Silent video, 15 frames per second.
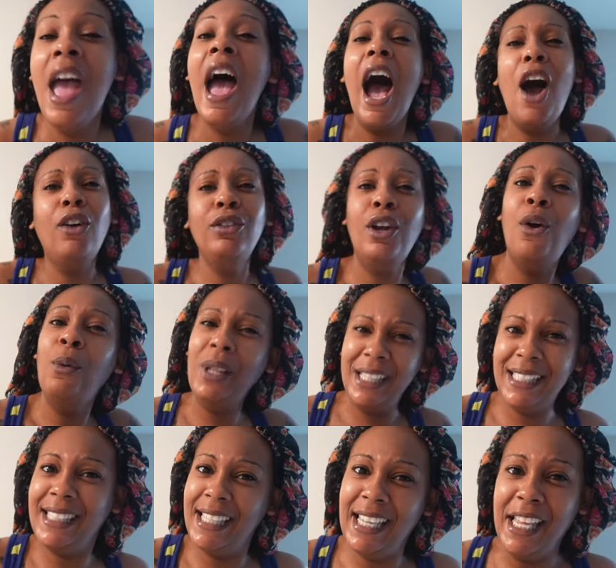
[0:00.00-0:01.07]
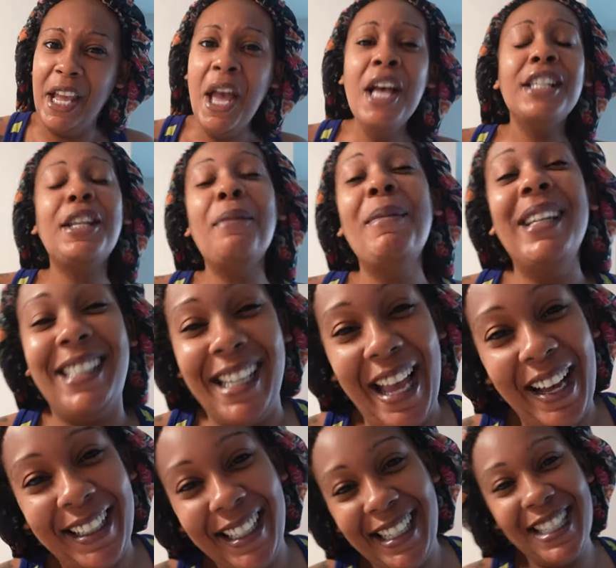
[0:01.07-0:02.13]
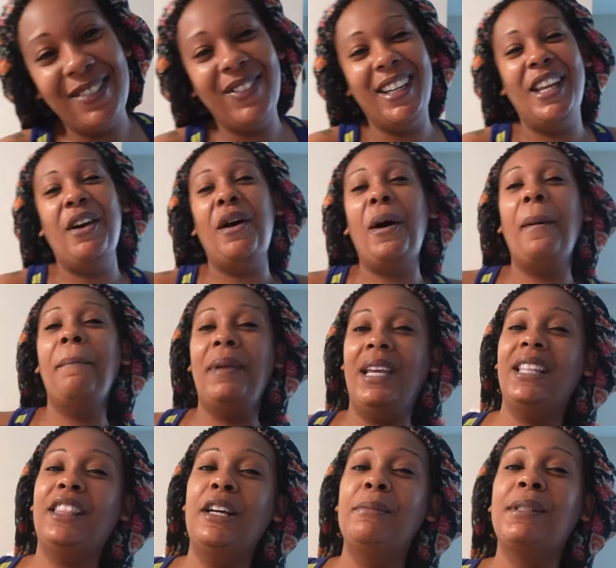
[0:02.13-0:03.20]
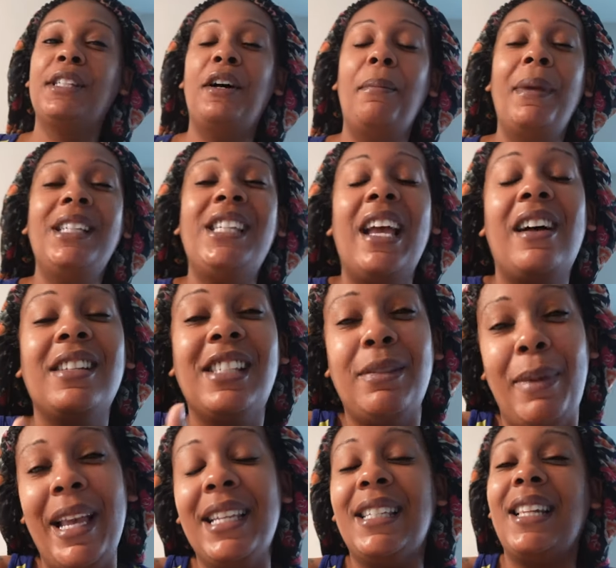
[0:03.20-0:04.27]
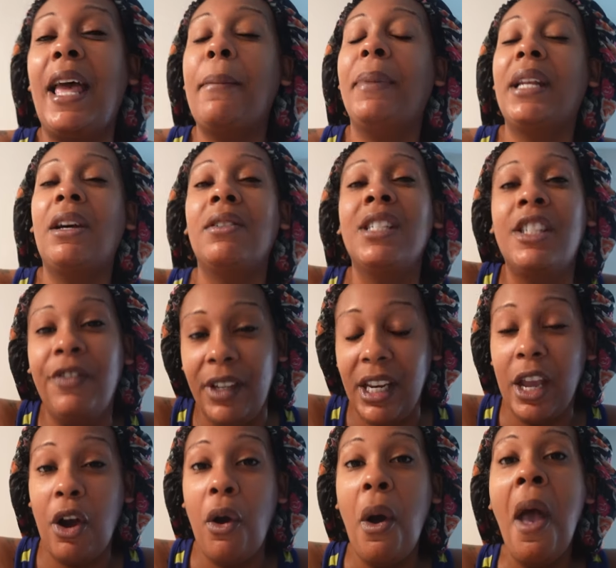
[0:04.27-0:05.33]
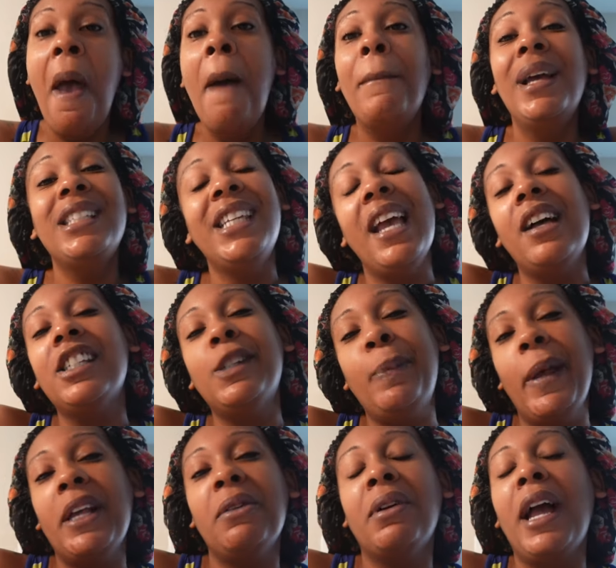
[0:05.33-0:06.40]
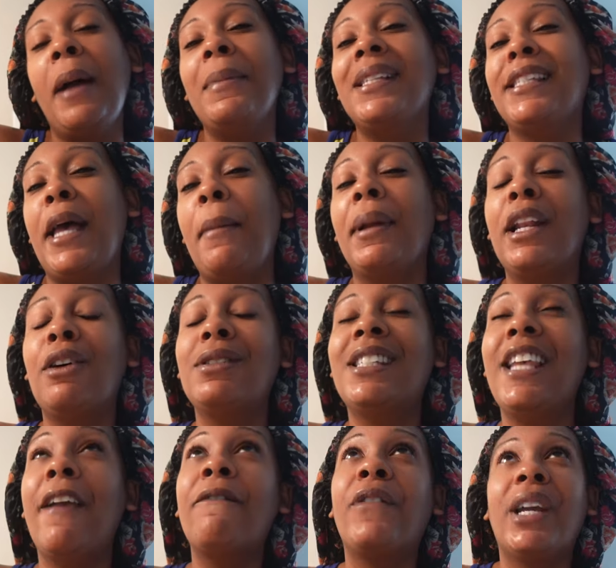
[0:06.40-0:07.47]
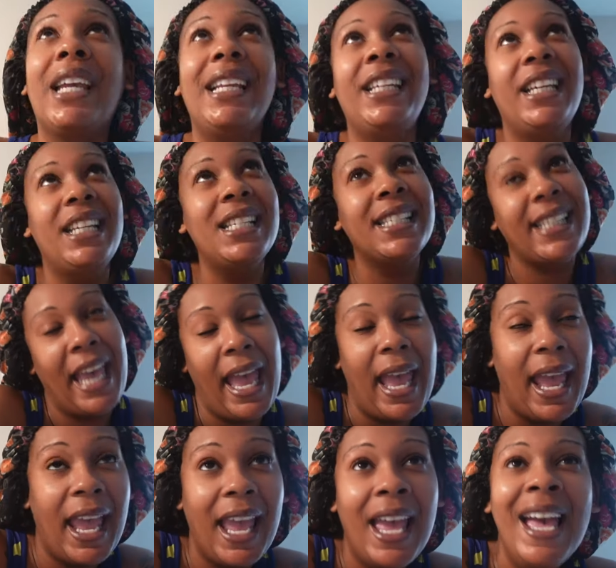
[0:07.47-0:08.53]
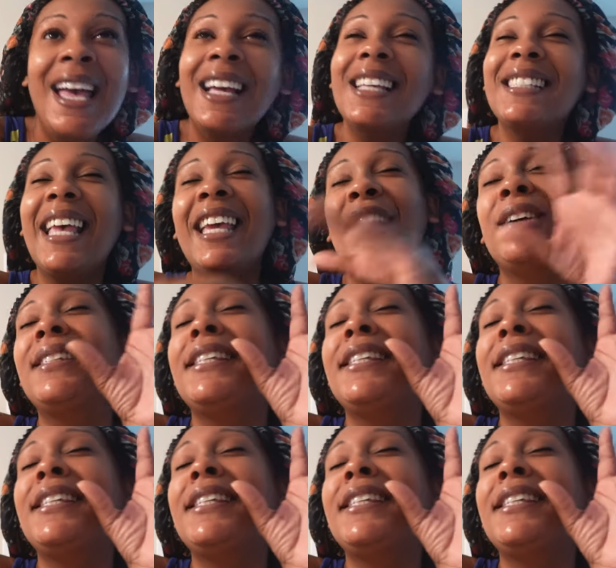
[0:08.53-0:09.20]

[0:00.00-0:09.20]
I don't know, we'll see. So make sure y'all give this video a big thumbs up. Make sure y'all smash the like button on this video. Make sure y'all spam them comments down below, Team Freaking Dennis Gang, because ain't no